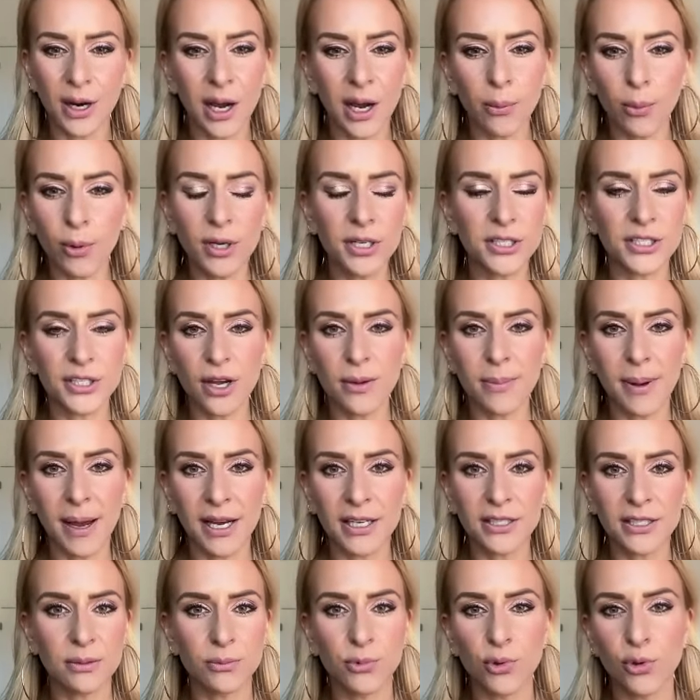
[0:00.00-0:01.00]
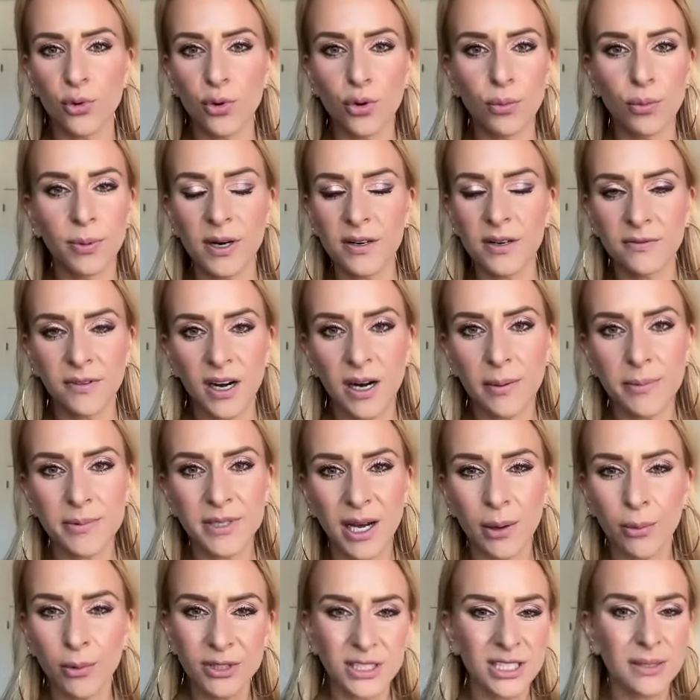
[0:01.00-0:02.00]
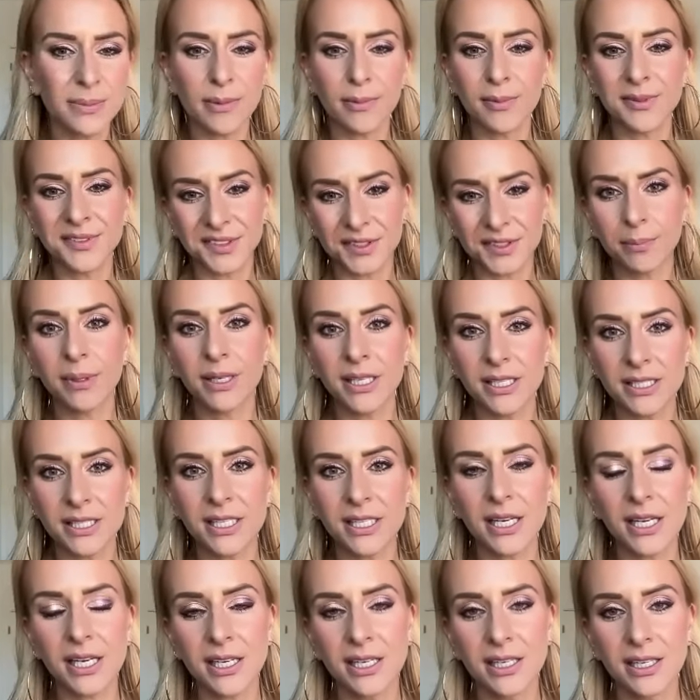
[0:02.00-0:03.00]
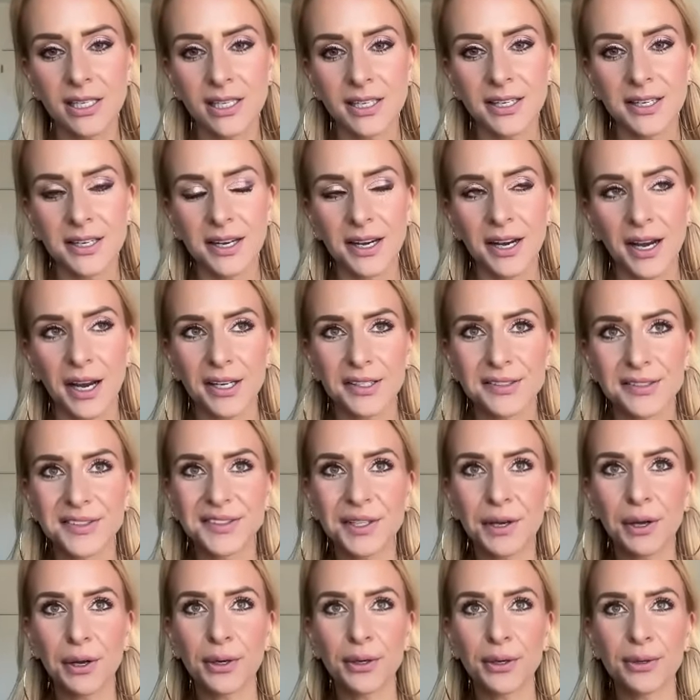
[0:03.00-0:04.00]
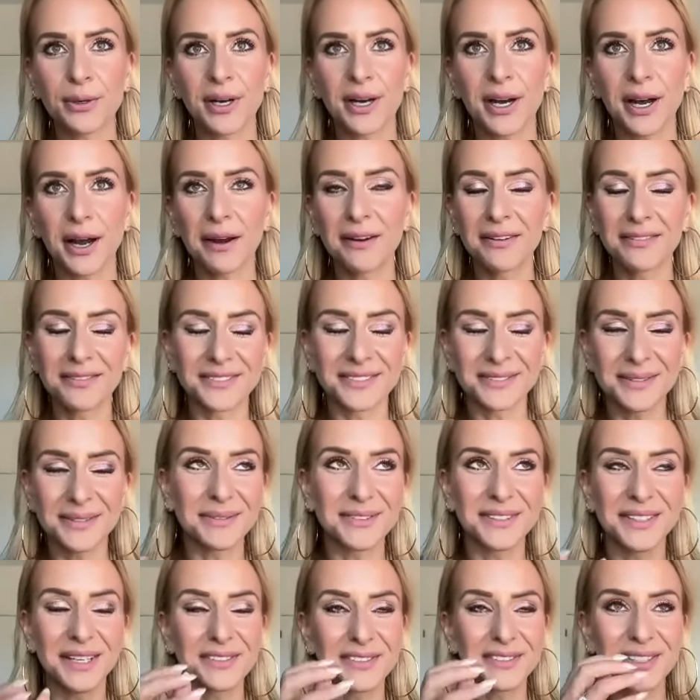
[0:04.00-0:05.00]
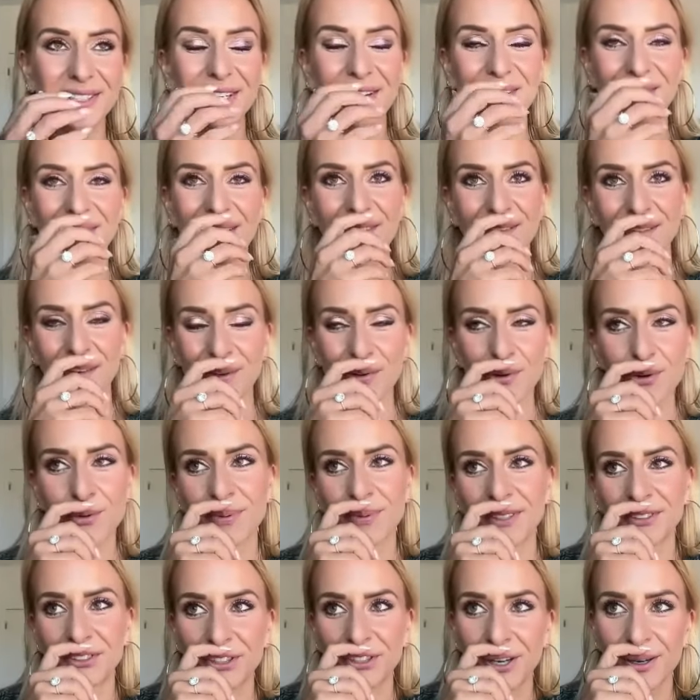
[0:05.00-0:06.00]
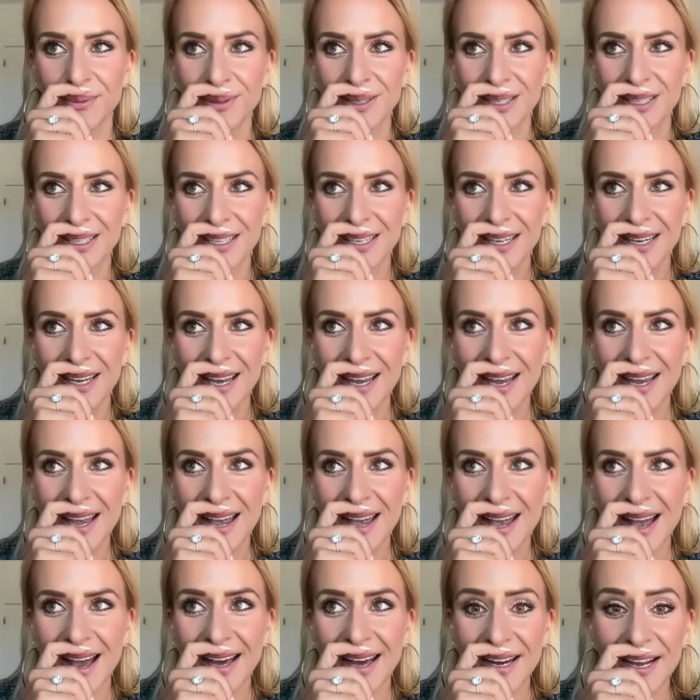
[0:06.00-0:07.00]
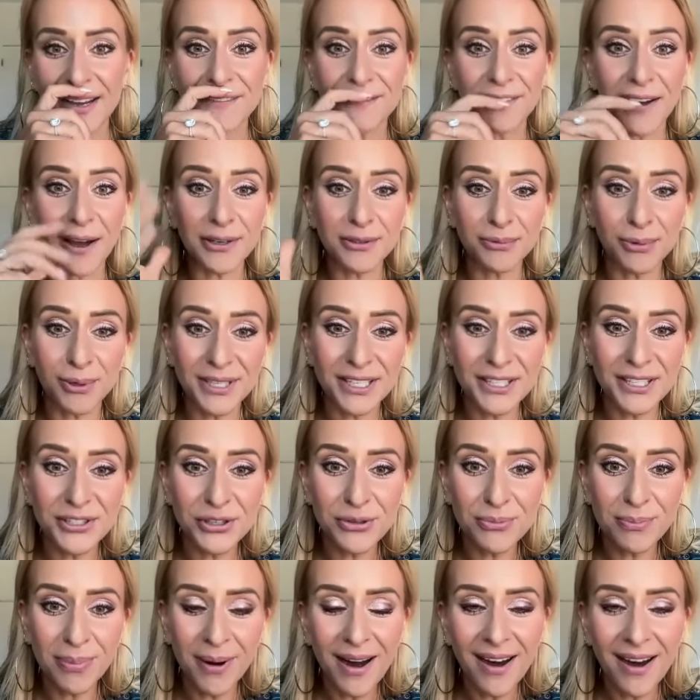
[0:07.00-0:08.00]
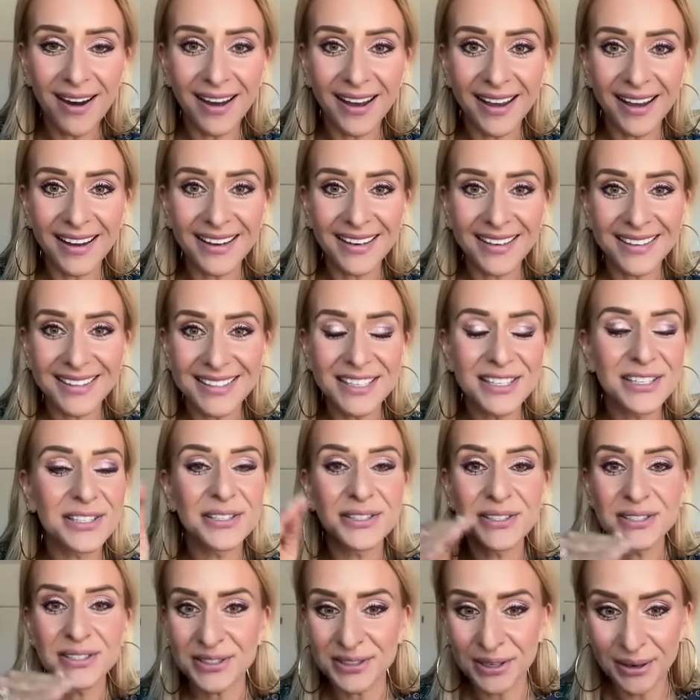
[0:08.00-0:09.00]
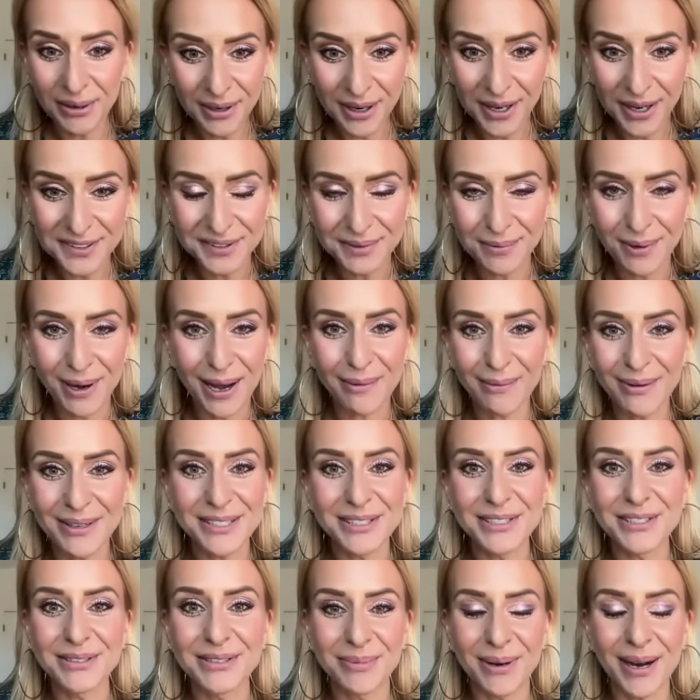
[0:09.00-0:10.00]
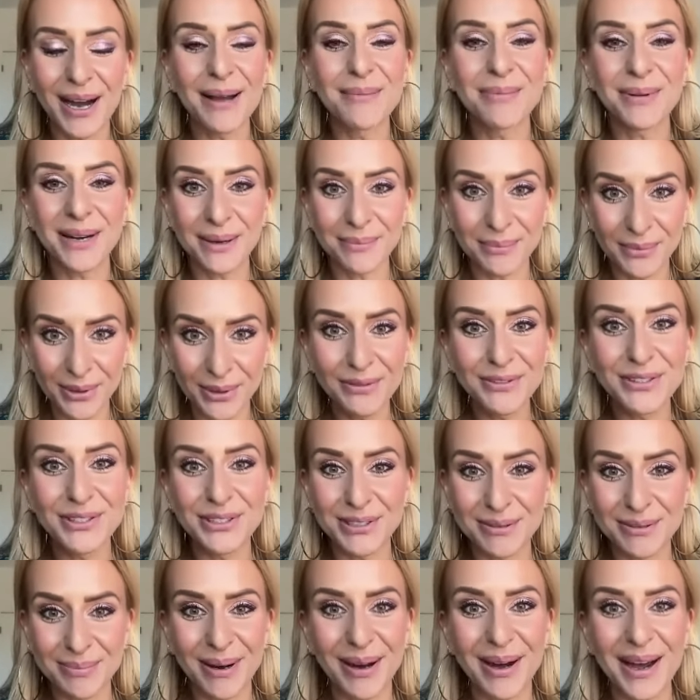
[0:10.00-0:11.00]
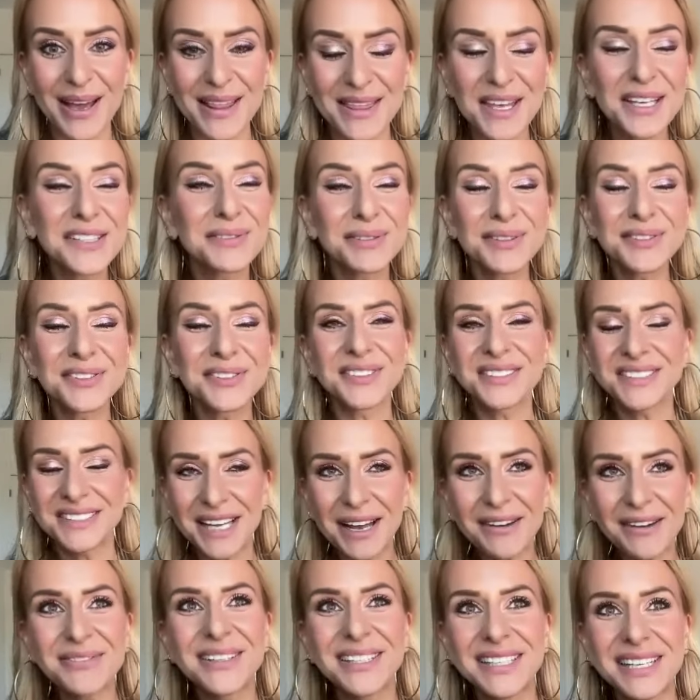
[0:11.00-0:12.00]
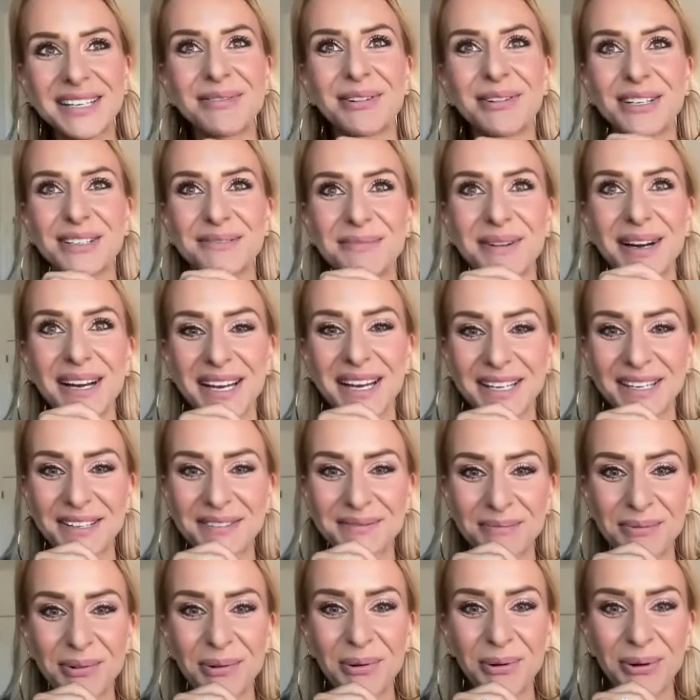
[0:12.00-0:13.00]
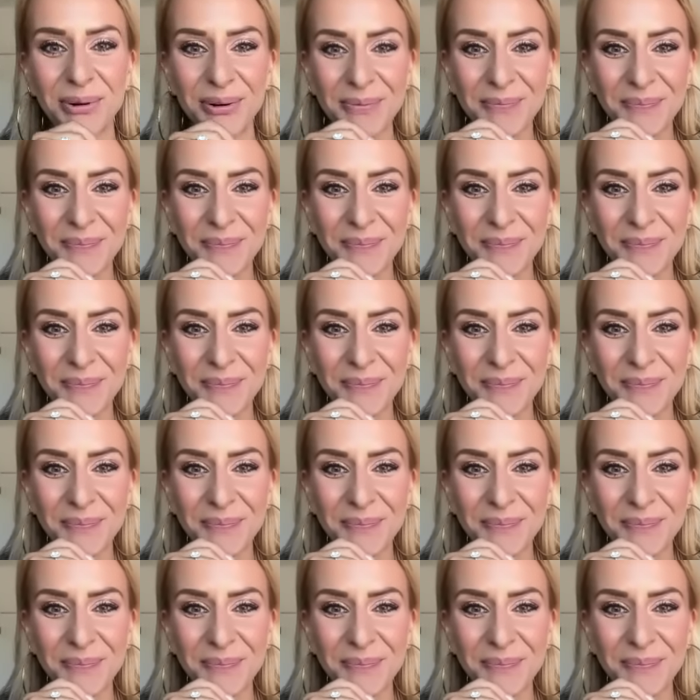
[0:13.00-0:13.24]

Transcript: wanted to go back into a more corporate environment. I wanted a bit more stability. And so I remember I was looking around for a corporate job and I found one in Dubai. Don't ask why I went to Dubai, but I moved to Dubai. This was definitely one of my kind of more